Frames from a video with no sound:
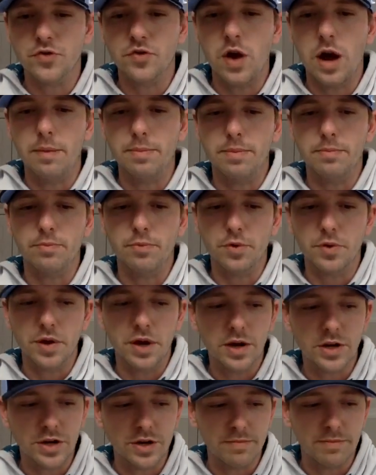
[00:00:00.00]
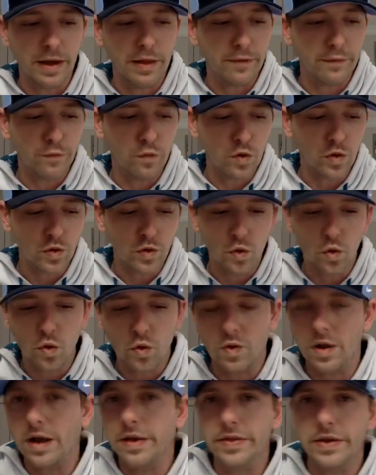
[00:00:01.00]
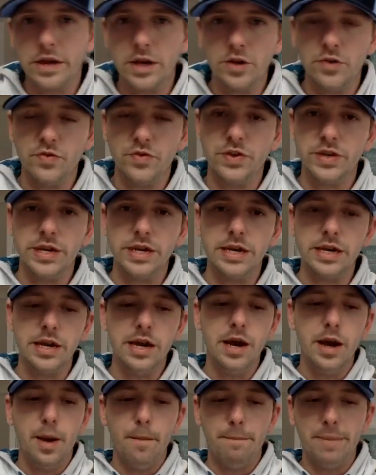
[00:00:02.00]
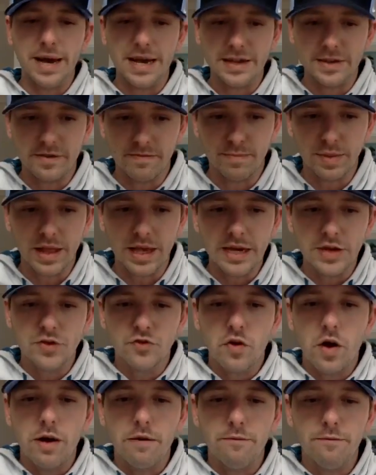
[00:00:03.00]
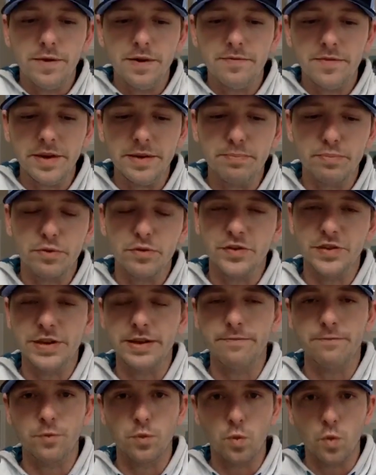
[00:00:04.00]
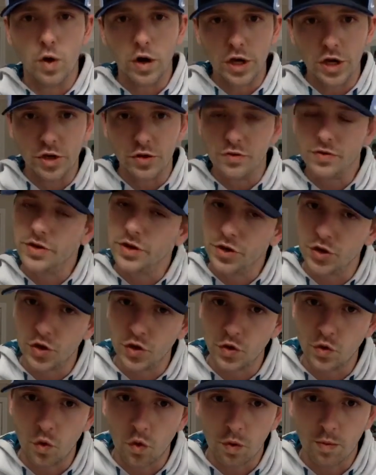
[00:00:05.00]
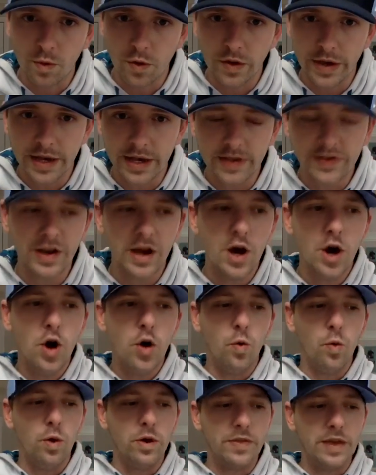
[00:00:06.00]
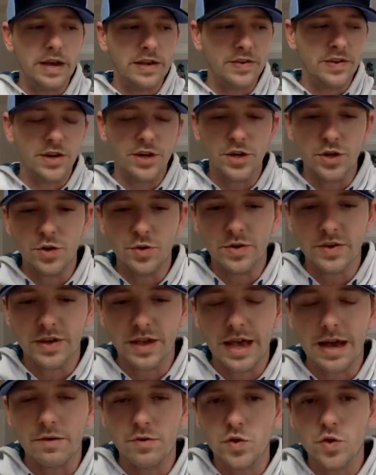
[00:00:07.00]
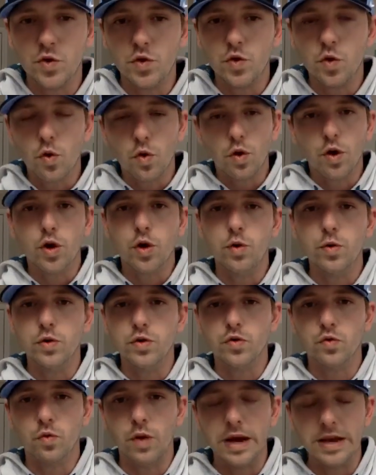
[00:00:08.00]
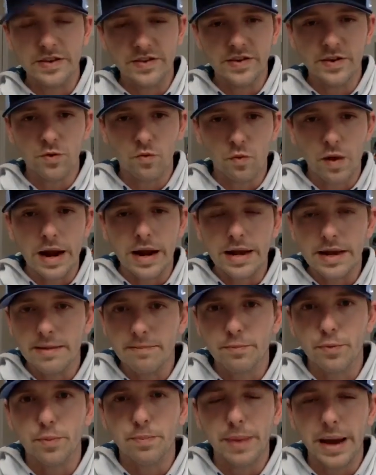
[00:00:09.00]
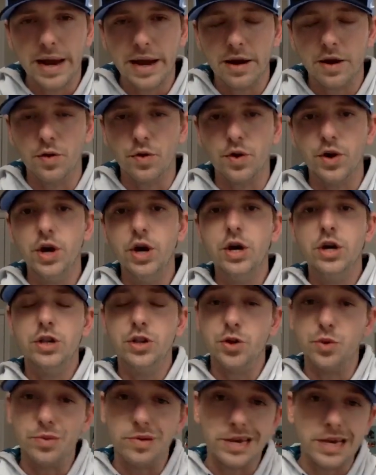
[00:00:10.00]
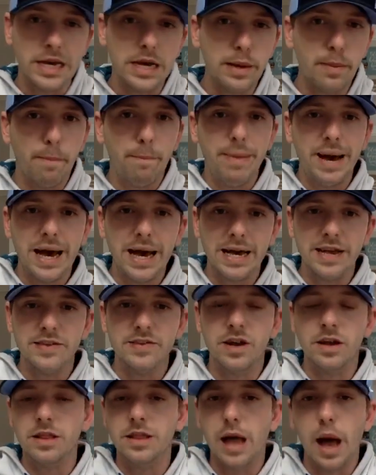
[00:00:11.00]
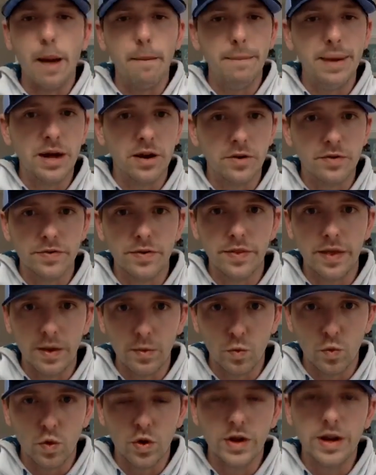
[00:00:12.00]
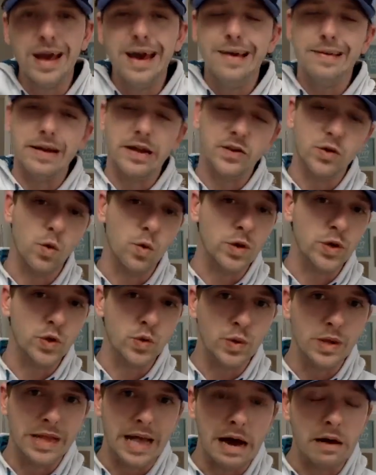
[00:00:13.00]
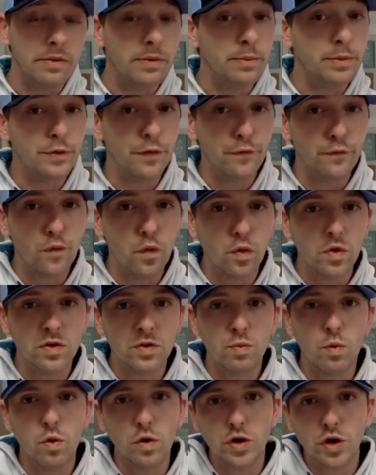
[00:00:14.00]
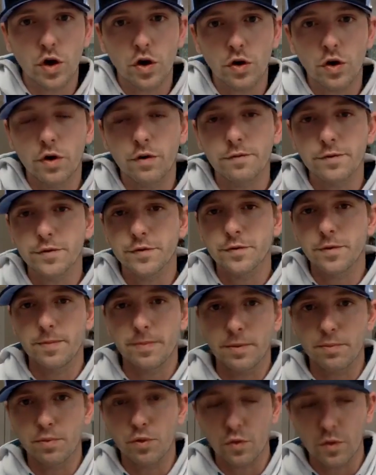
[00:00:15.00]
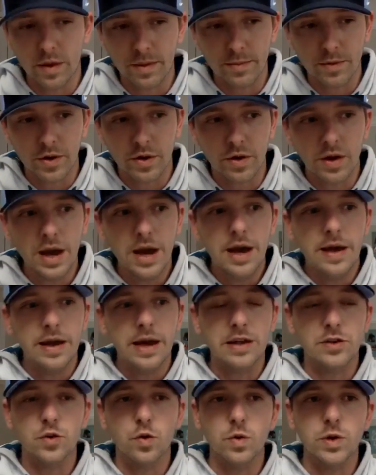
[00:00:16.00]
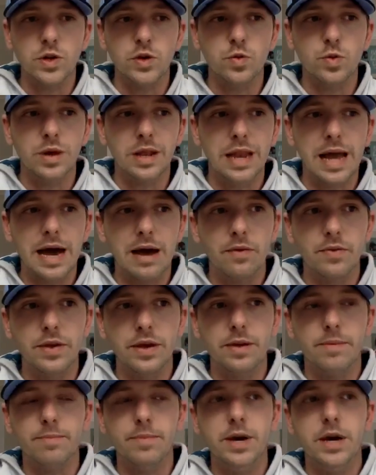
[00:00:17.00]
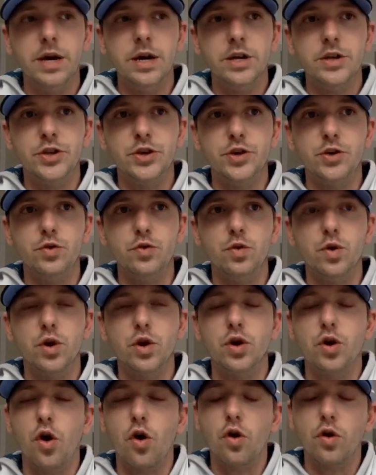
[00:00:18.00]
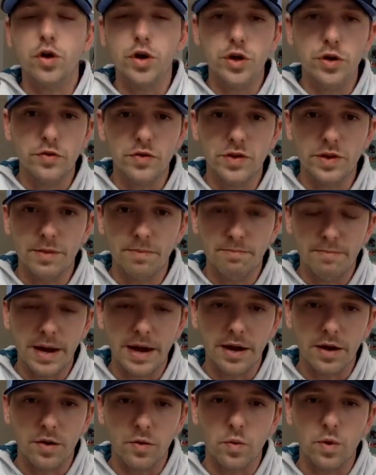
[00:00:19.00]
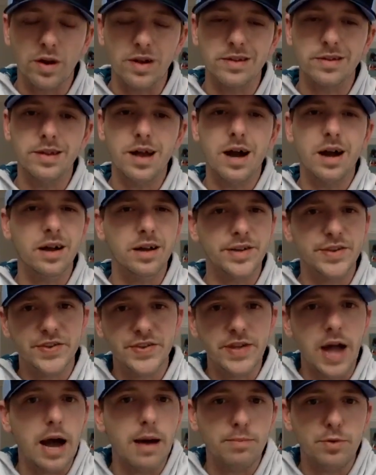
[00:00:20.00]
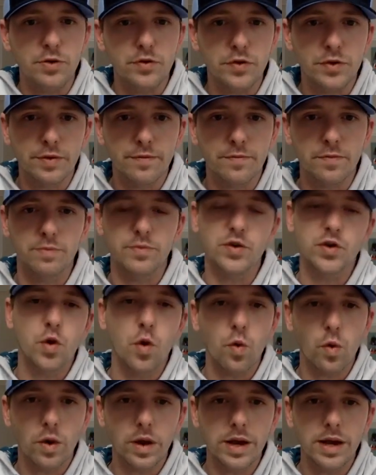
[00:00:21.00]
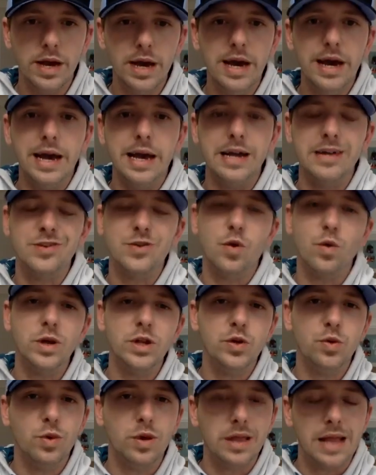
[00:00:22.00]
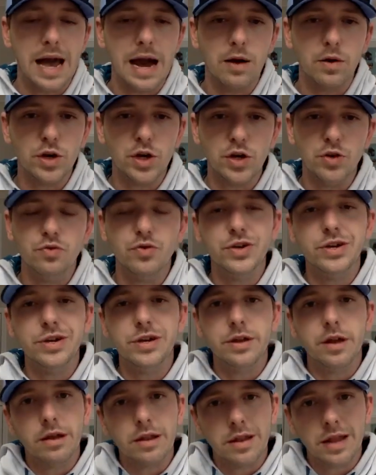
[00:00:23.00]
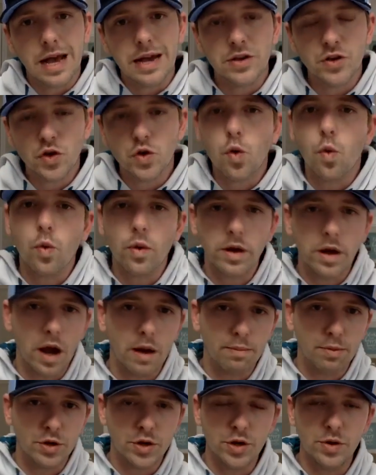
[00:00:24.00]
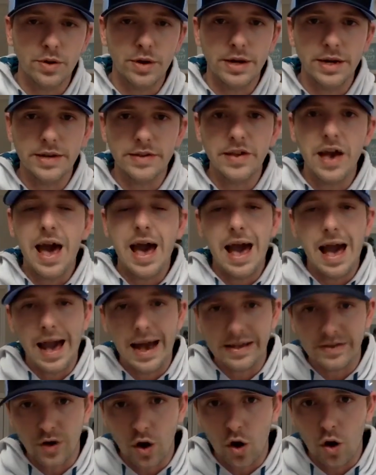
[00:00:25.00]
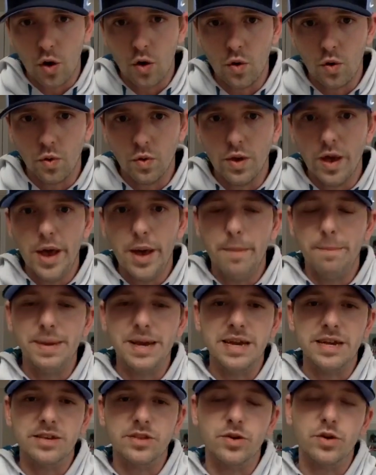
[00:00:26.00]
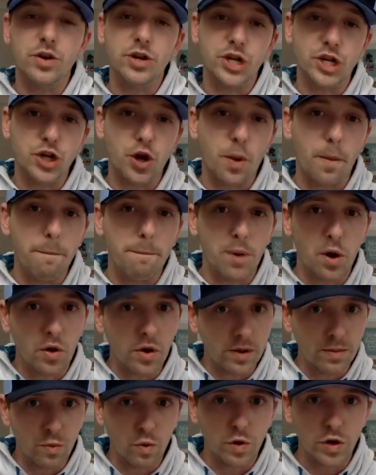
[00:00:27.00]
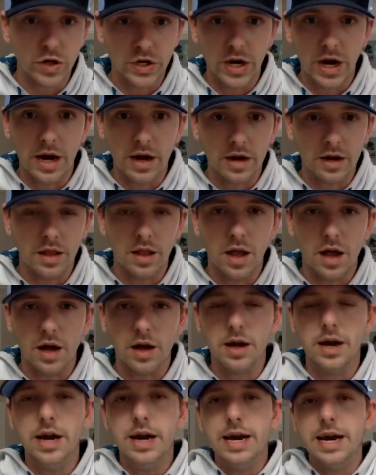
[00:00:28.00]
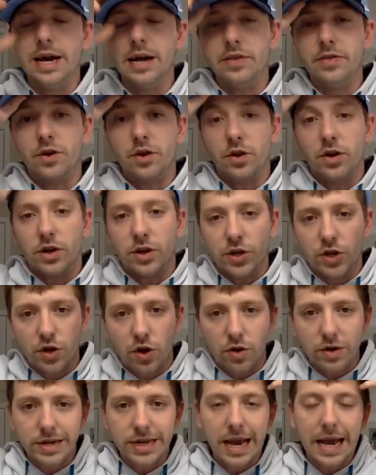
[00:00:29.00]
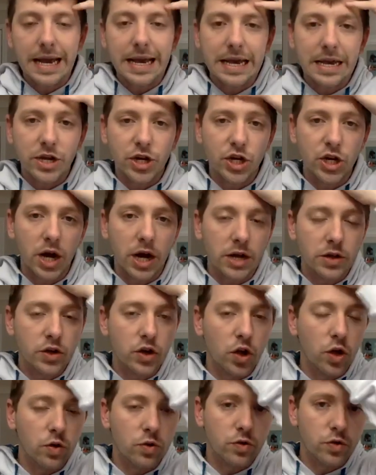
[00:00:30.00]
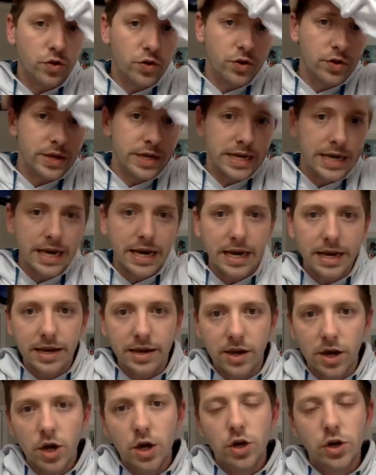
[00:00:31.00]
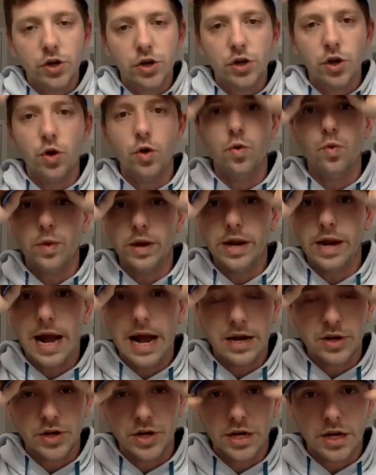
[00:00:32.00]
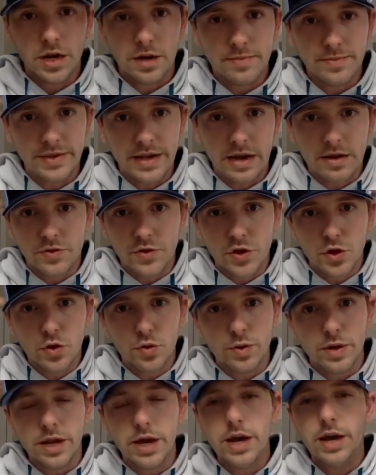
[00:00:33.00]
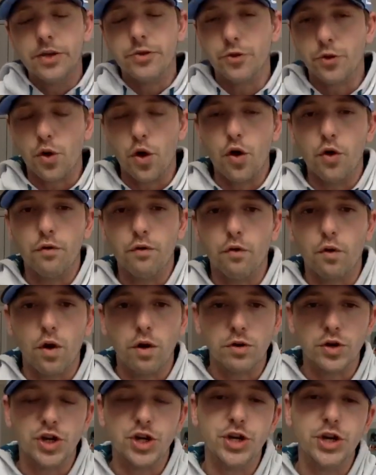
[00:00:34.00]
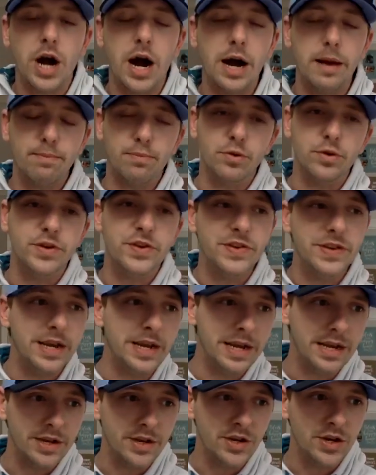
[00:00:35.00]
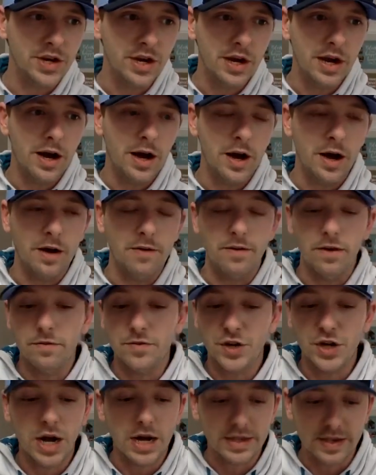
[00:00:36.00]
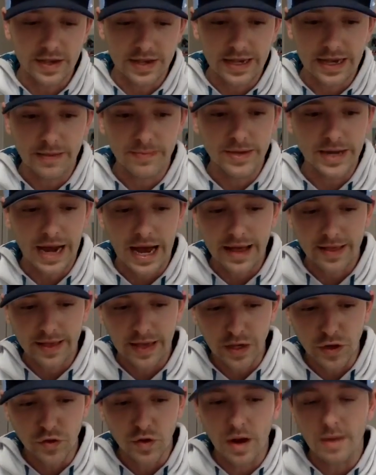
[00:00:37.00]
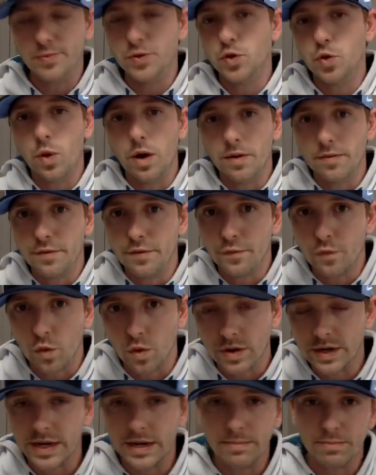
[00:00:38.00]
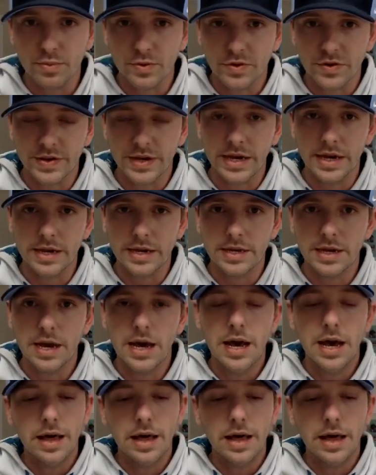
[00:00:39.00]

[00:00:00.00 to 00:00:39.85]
drop in production. By the fourth quarter, I think you see pace of play drop 50% from what Houston's normal is. What that's going to do is allow New York, who is rested, ready, and prepared, to keep pace a lot better than they would. That's going to allow them to force more turnovers from the perimeter. That's going to allow them to guard Houston better, where it's not going to stop Houston from scoring. It's going to allow Houston less scoring opportunities as a whole because they're going to start burning more shot clock. They're going to start taking shots closer to the end. So when it actually comes down to it, their overall shot percentage of, of shots attempted, I think drops 12 to 14 percent.